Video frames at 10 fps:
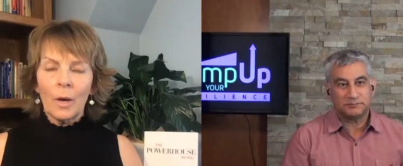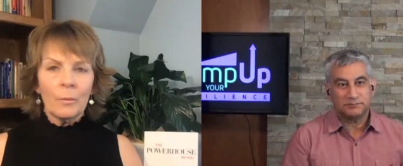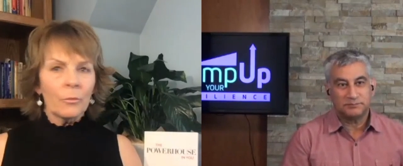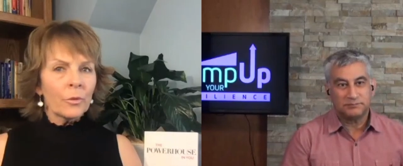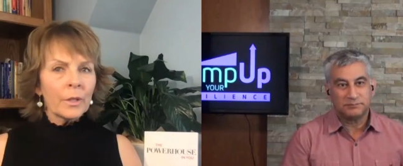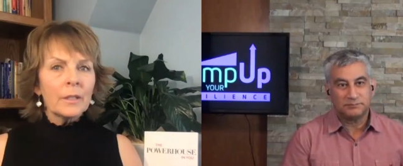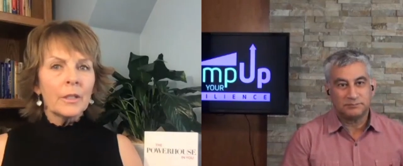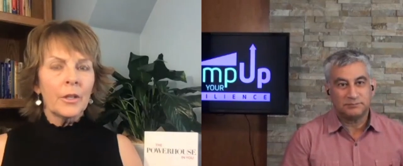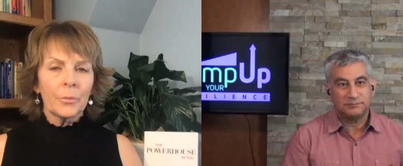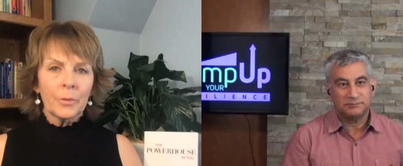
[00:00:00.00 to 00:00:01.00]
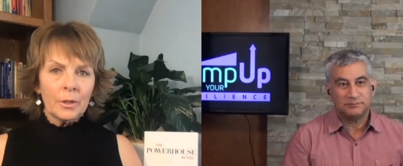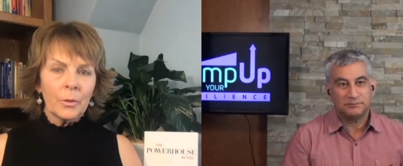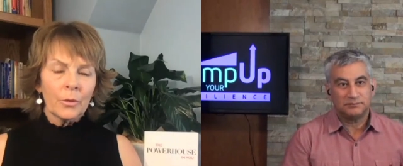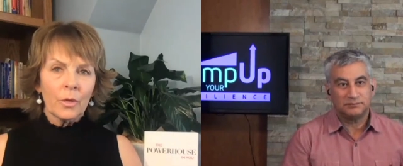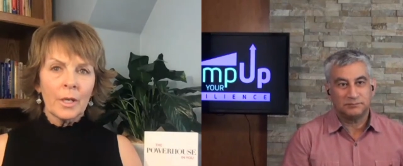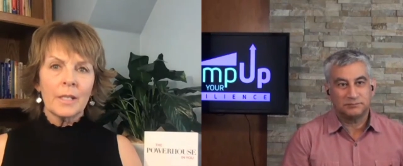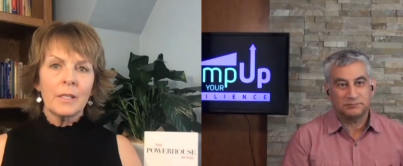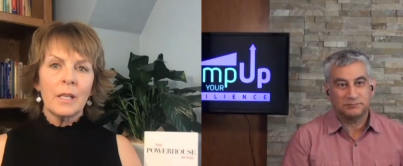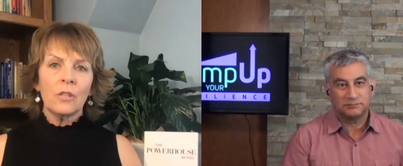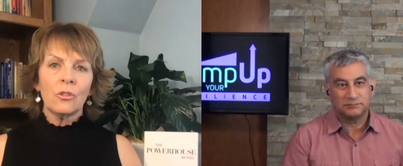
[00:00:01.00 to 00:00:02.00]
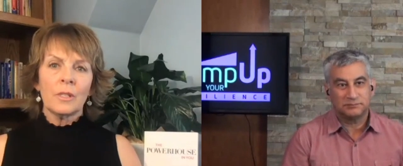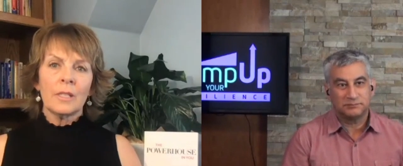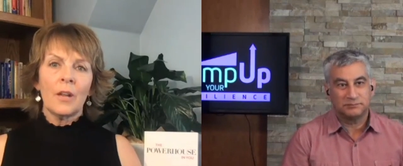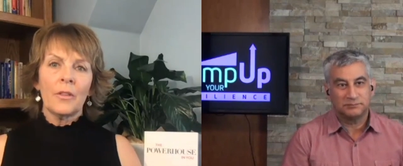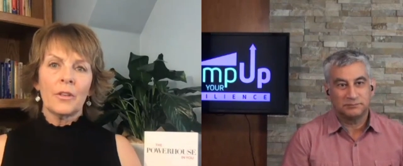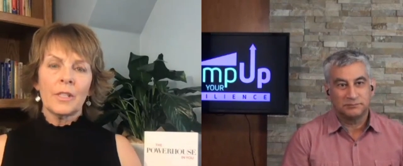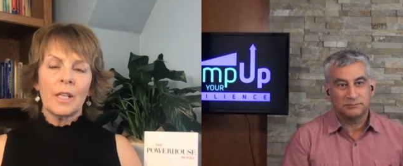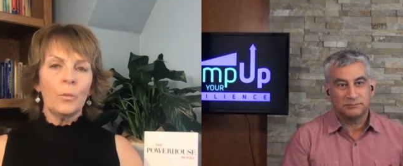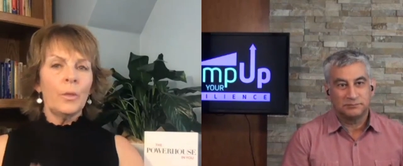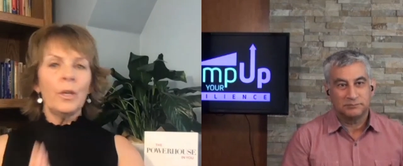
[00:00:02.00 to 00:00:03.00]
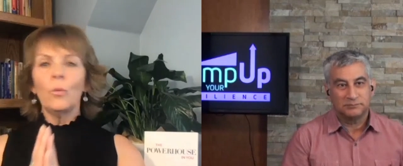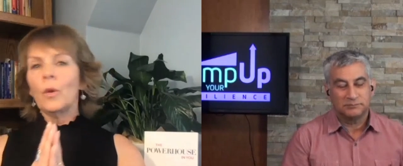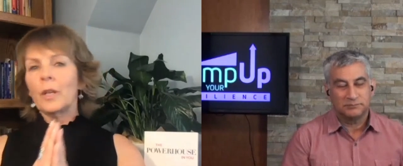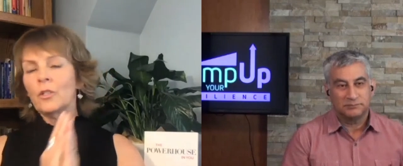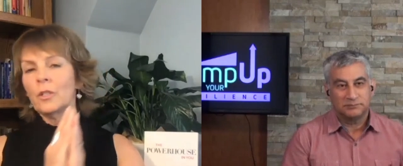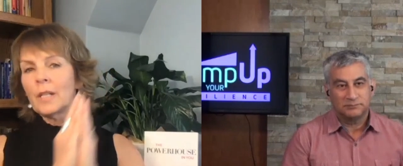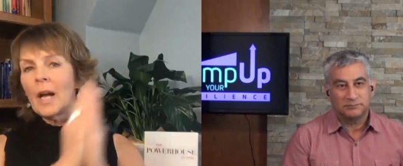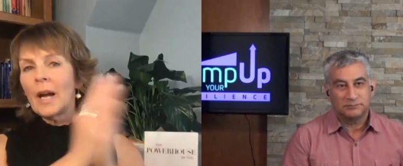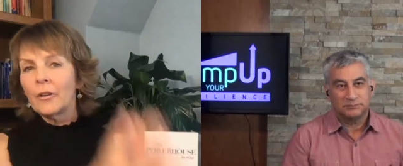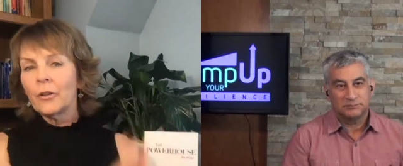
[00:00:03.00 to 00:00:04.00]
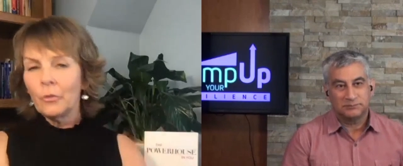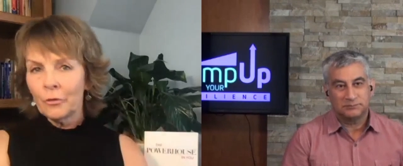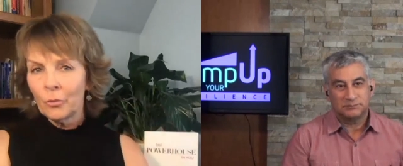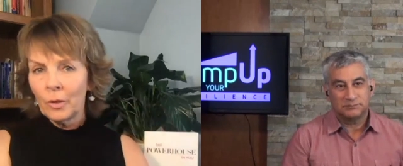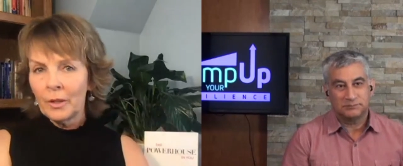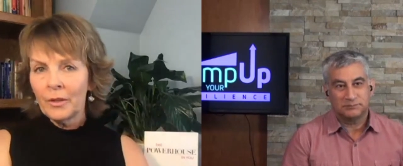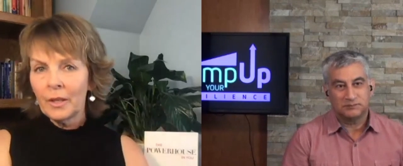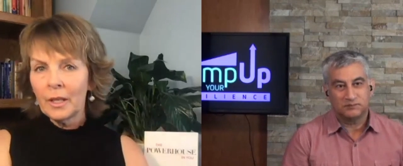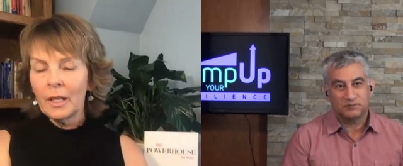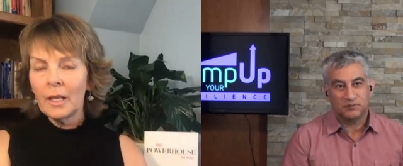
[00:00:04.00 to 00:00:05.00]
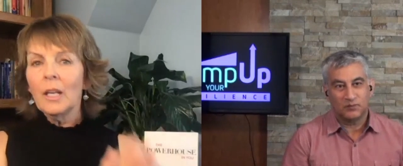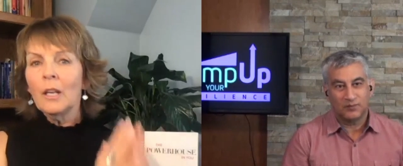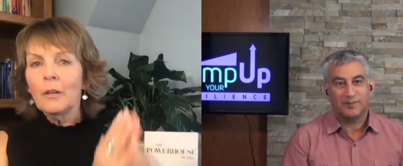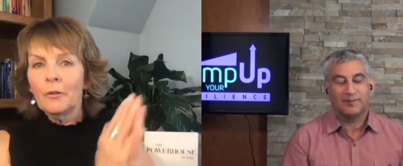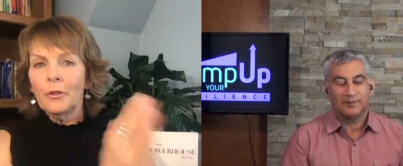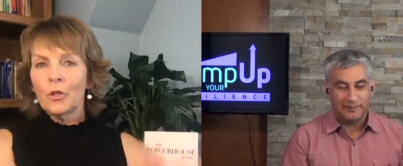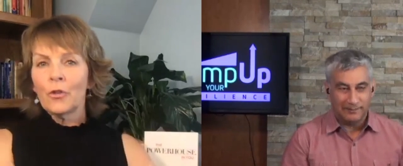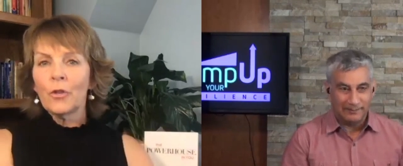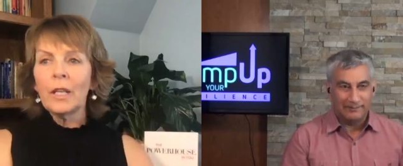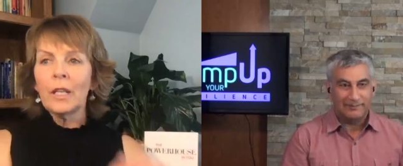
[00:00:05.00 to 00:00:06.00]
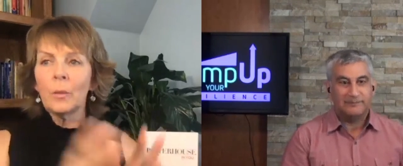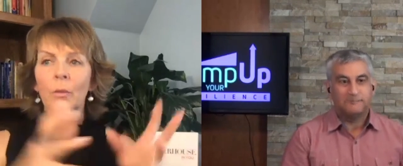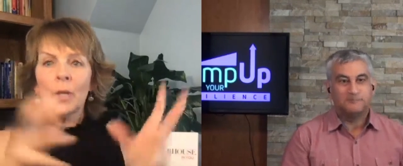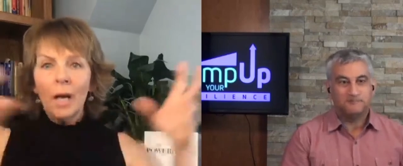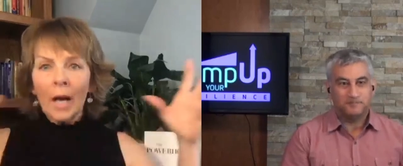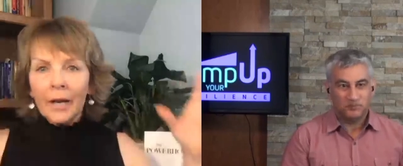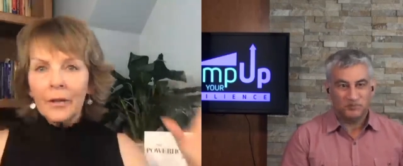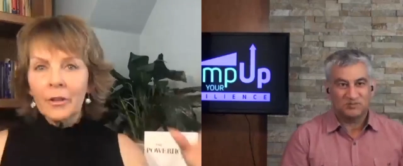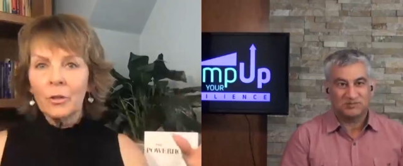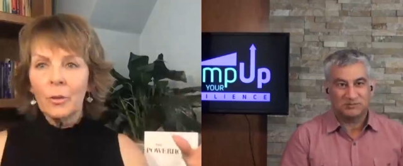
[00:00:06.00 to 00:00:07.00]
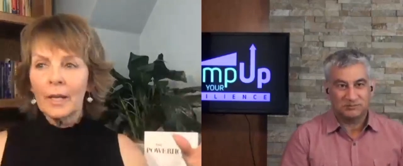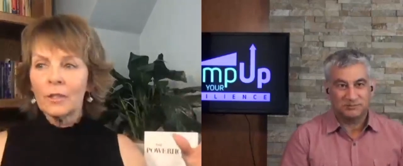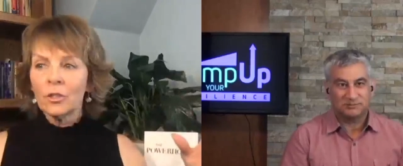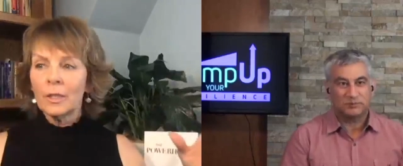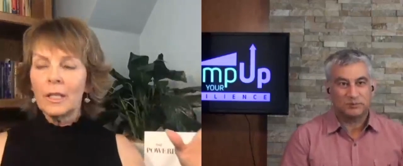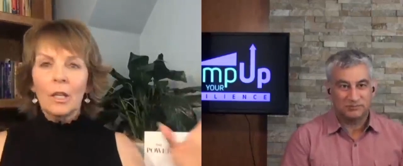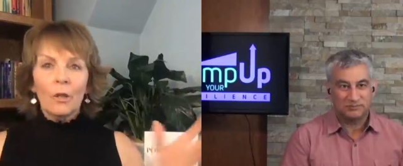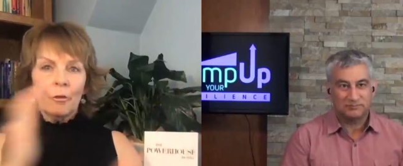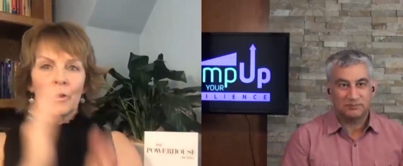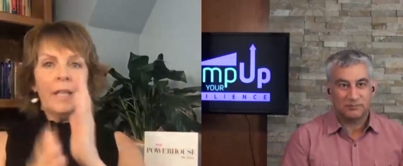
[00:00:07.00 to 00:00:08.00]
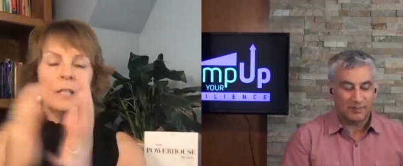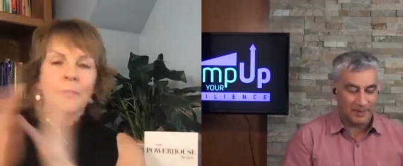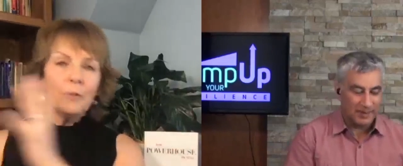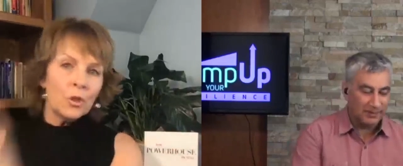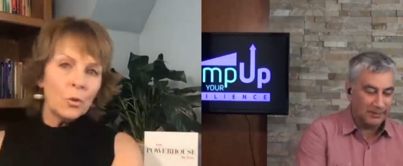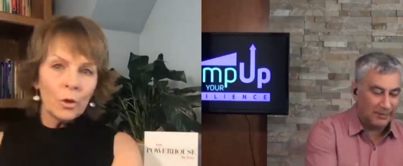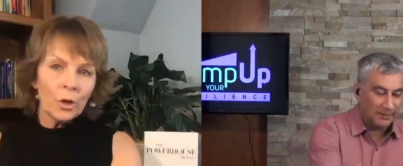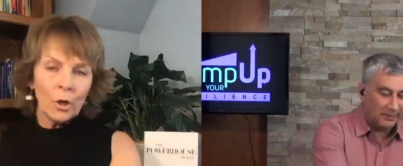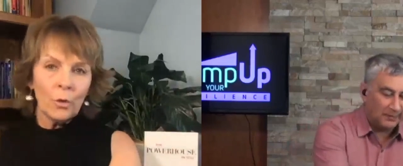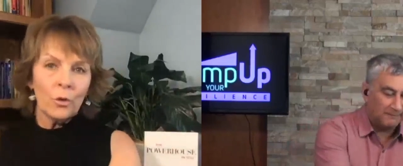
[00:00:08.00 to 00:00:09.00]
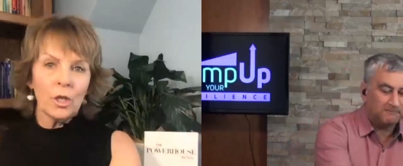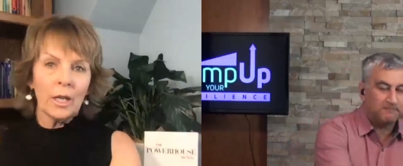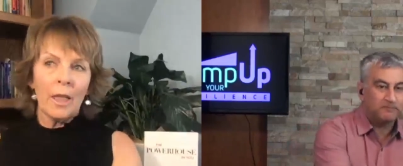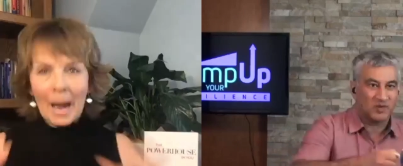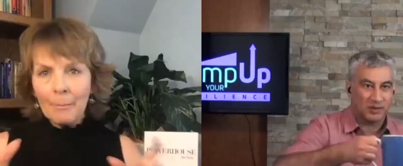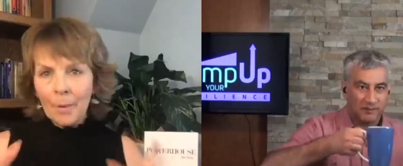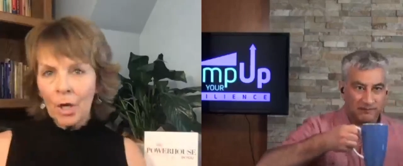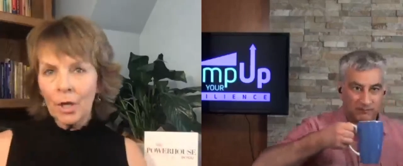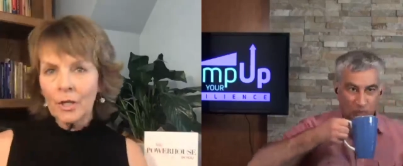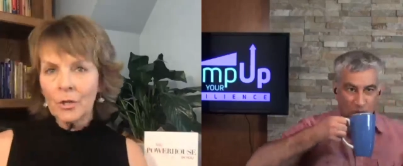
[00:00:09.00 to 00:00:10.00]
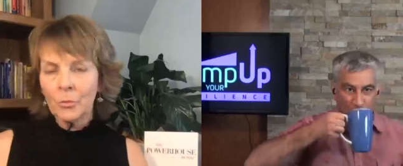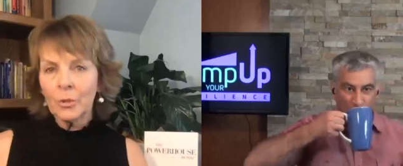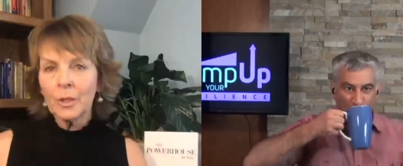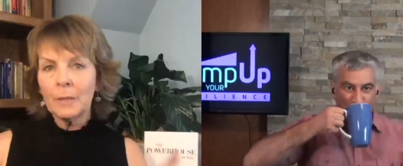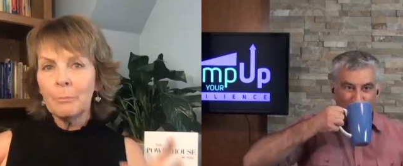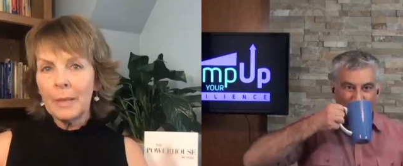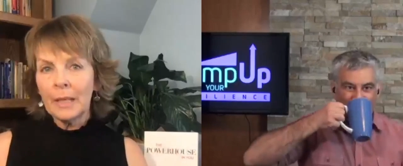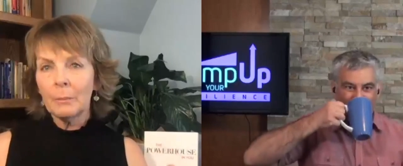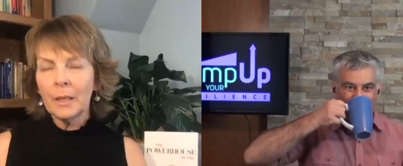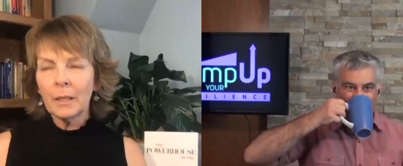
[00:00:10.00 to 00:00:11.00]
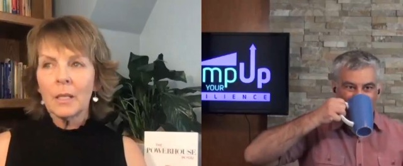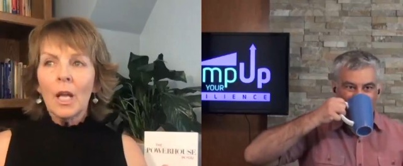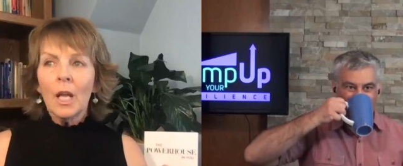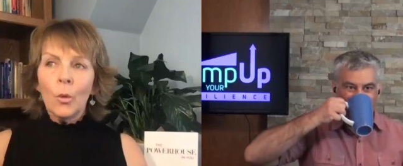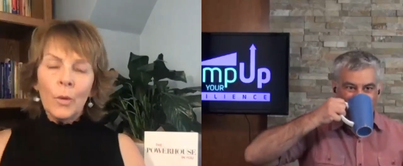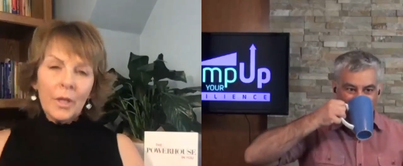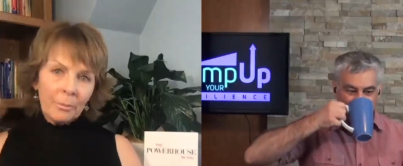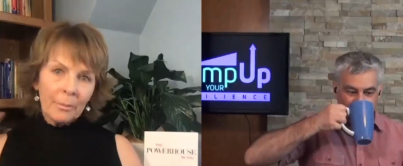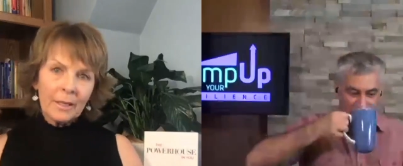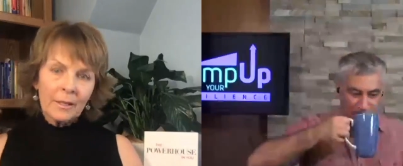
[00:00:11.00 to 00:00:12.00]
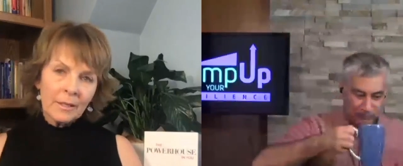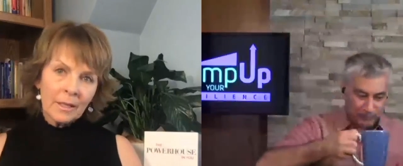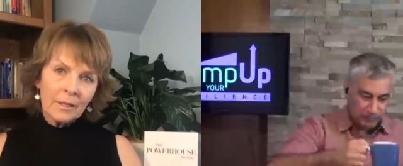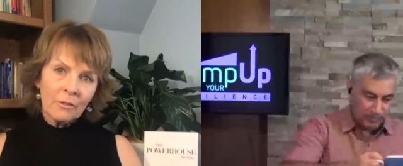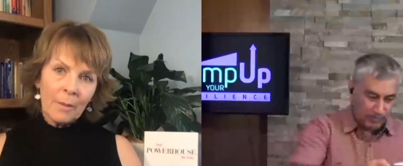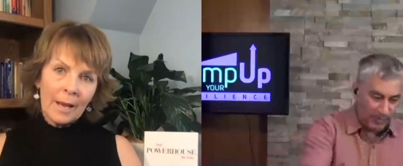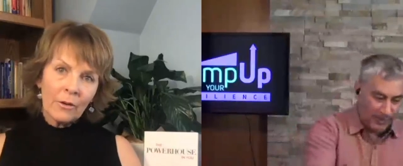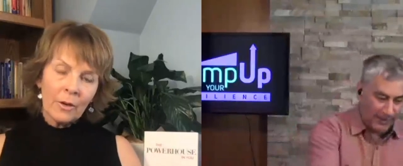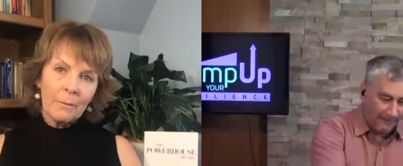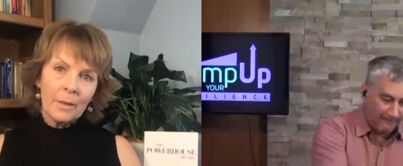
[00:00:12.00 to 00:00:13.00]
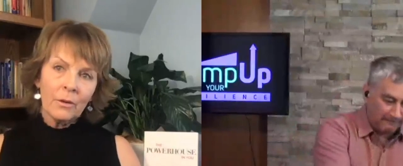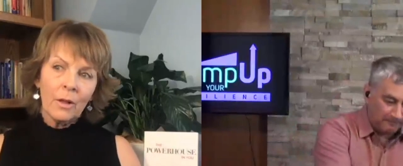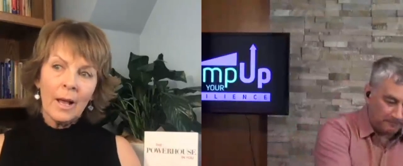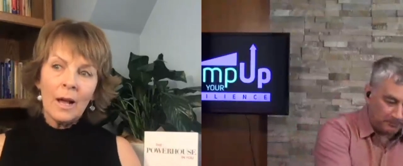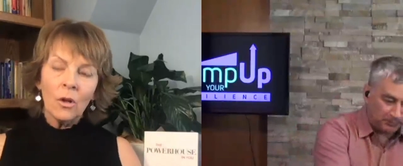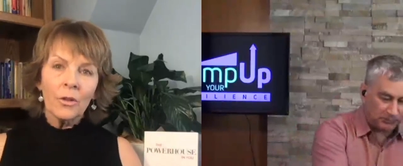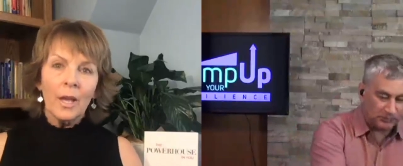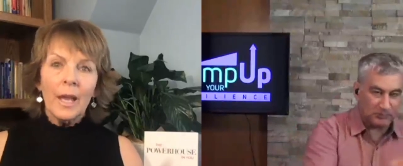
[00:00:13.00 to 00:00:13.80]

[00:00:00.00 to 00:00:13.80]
Speaker 1: I'm really thrilled with organizations now that are saying, we don't want to just hire you for one thing, Cate, for the training. We want to hire you actually for the individual coaching. And that part is really big because with my extensive background in mental health